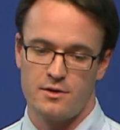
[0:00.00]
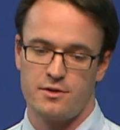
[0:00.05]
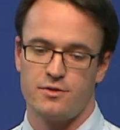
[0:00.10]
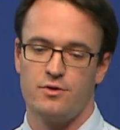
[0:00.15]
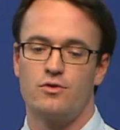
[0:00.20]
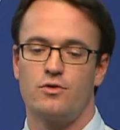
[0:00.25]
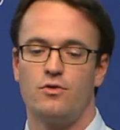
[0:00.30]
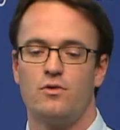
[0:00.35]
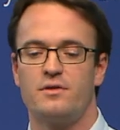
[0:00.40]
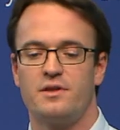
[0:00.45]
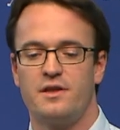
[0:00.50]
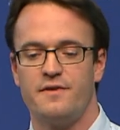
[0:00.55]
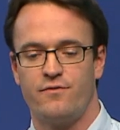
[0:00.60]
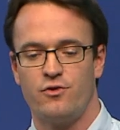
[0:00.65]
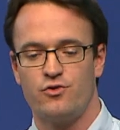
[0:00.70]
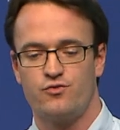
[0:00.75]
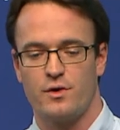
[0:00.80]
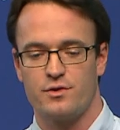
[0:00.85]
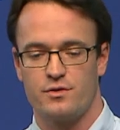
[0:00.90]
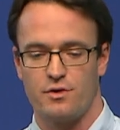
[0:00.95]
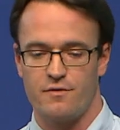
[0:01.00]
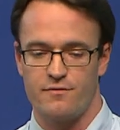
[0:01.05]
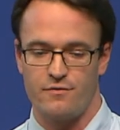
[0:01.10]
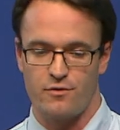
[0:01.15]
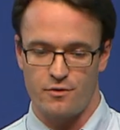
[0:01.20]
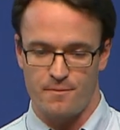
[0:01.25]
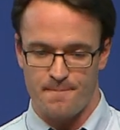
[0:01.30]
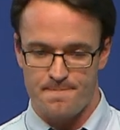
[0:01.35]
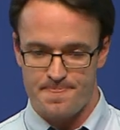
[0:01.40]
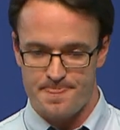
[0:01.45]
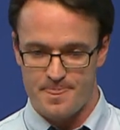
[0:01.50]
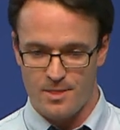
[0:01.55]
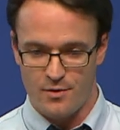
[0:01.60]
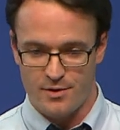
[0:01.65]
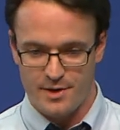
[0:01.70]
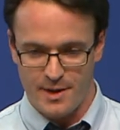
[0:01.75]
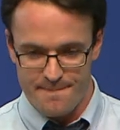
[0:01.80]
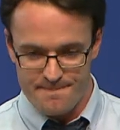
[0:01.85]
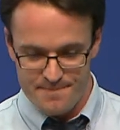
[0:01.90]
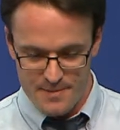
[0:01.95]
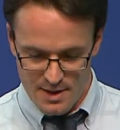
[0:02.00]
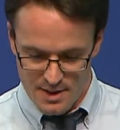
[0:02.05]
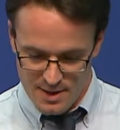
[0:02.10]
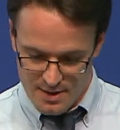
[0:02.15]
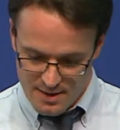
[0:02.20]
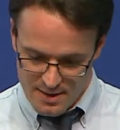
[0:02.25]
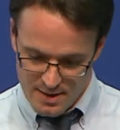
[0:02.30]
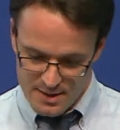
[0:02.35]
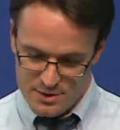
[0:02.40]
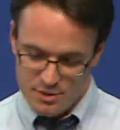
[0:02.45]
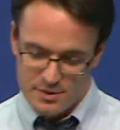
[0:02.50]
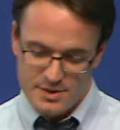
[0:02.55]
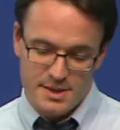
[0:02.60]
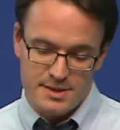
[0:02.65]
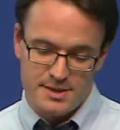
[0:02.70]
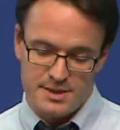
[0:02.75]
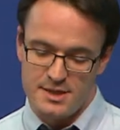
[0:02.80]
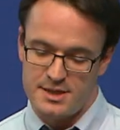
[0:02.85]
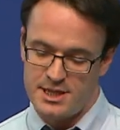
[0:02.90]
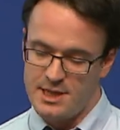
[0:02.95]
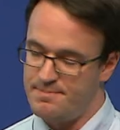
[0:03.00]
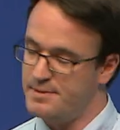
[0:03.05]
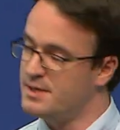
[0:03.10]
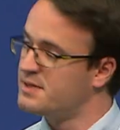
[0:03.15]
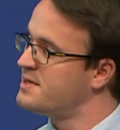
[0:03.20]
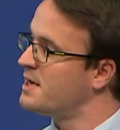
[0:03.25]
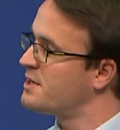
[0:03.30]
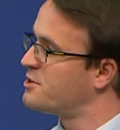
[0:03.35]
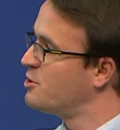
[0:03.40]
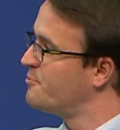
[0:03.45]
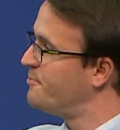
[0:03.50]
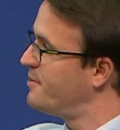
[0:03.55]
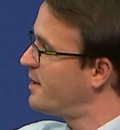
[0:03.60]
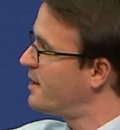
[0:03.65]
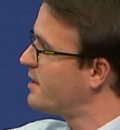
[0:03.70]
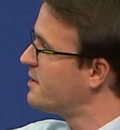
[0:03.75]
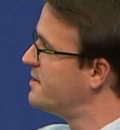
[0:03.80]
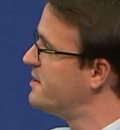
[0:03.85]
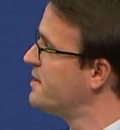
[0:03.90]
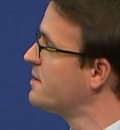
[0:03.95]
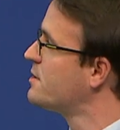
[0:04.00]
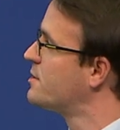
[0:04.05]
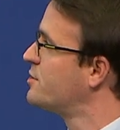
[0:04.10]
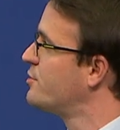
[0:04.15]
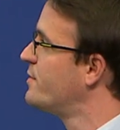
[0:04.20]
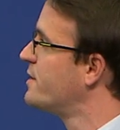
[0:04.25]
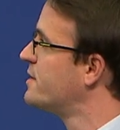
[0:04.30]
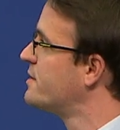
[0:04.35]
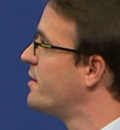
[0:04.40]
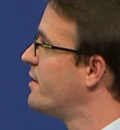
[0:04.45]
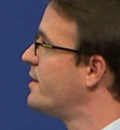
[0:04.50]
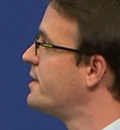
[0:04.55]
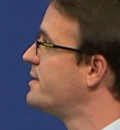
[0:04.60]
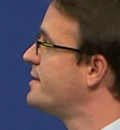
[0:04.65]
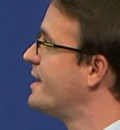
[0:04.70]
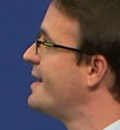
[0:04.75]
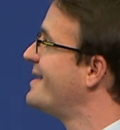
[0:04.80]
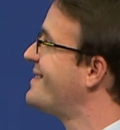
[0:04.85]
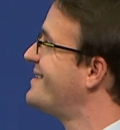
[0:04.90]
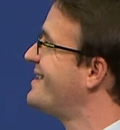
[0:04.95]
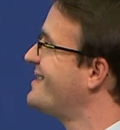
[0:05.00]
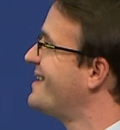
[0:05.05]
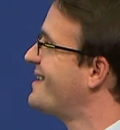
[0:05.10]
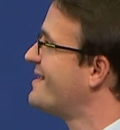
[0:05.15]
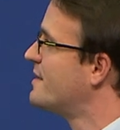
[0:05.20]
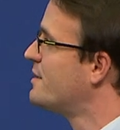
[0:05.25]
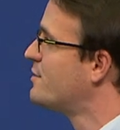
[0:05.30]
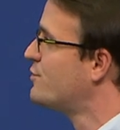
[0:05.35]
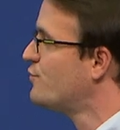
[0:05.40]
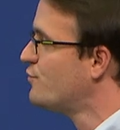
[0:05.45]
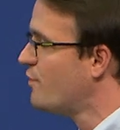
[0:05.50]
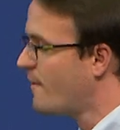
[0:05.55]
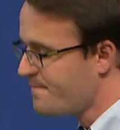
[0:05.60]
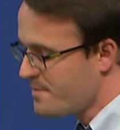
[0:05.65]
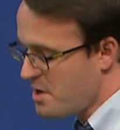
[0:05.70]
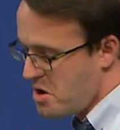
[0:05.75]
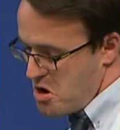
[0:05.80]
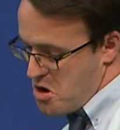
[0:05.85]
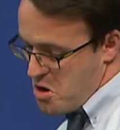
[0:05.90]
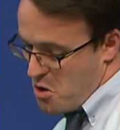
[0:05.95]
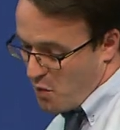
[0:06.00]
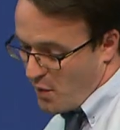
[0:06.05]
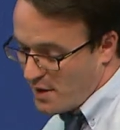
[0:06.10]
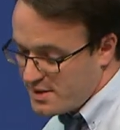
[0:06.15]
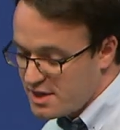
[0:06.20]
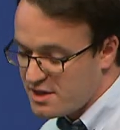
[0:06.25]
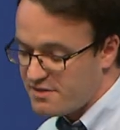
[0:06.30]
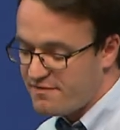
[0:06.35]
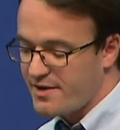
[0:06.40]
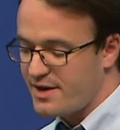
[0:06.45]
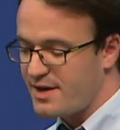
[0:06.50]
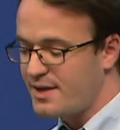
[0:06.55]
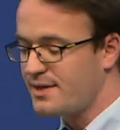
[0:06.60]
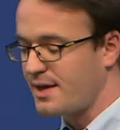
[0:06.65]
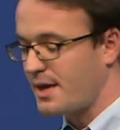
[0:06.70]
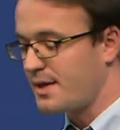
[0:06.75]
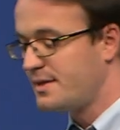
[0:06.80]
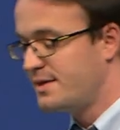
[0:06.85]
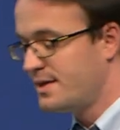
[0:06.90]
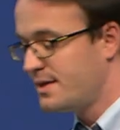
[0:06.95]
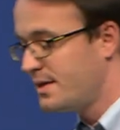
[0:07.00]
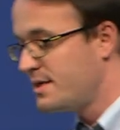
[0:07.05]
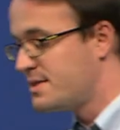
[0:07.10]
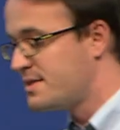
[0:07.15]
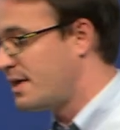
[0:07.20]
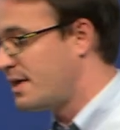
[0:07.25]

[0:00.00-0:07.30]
the so-called default waterfall. Okay? And so this C C P starts operating so in, uh, in eighteen eighty-two. What is very interesting